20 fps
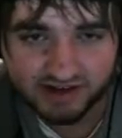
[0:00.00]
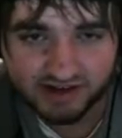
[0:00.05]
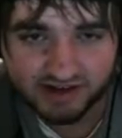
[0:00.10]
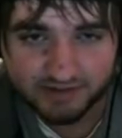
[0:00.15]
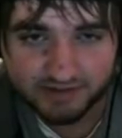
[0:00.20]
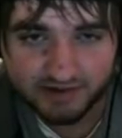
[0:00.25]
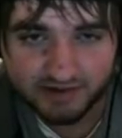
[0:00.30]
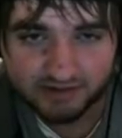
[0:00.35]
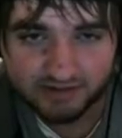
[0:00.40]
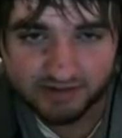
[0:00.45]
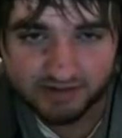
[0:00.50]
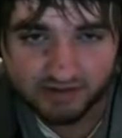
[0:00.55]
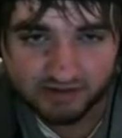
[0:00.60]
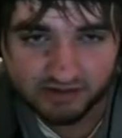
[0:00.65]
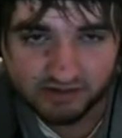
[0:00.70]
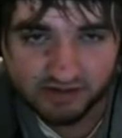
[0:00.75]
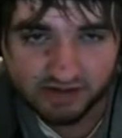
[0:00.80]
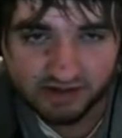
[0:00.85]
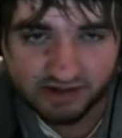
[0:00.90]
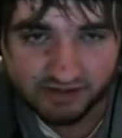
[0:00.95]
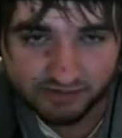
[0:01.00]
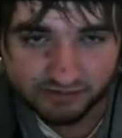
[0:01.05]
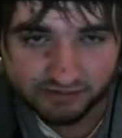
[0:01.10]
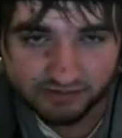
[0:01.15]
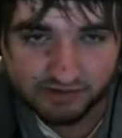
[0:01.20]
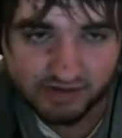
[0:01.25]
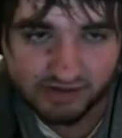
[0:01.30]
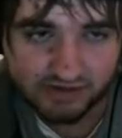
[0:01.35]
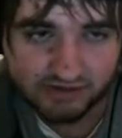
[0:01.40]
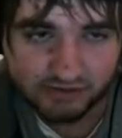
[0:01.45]
and I'm having a lot of
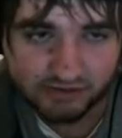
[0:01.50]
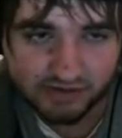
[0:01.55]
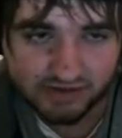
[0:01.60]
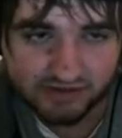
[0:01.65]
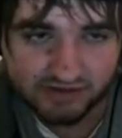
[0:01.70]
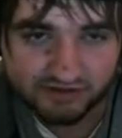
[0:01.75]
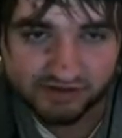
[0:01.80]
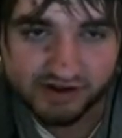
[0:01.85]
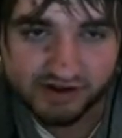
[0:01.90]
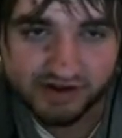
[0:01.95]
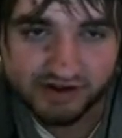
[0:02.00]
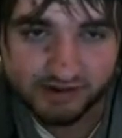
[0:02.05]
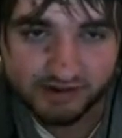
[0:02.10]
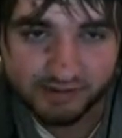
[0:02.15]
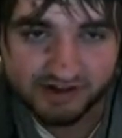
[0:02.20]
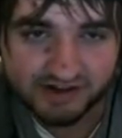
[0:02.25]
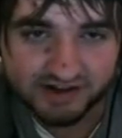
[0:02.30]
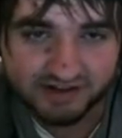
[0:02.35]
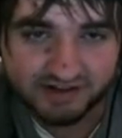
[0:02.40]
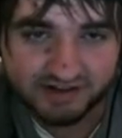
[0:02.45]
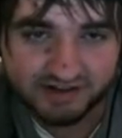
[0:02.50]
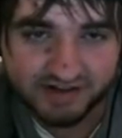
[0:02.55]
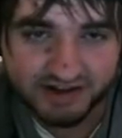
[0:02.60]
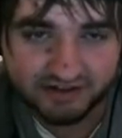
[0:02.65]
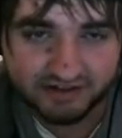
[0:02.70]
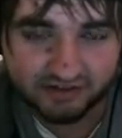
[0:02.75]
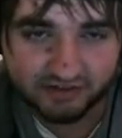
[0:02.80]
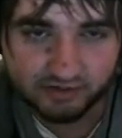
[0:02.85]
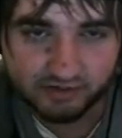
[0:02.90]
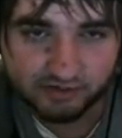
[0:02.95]
fun with this right now because it's
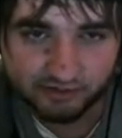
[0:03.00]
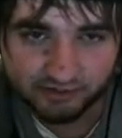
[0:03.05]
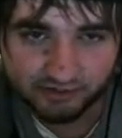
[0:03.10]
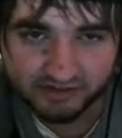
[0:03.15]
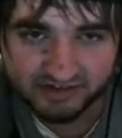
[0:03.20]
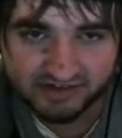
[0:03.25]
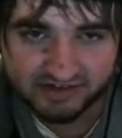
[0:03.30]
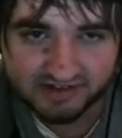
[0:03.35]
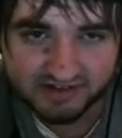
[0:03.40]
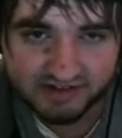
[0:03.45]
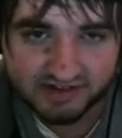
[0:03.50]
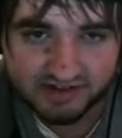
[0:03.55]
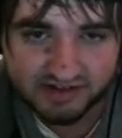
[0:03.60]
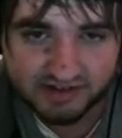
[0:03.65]
actually progressing.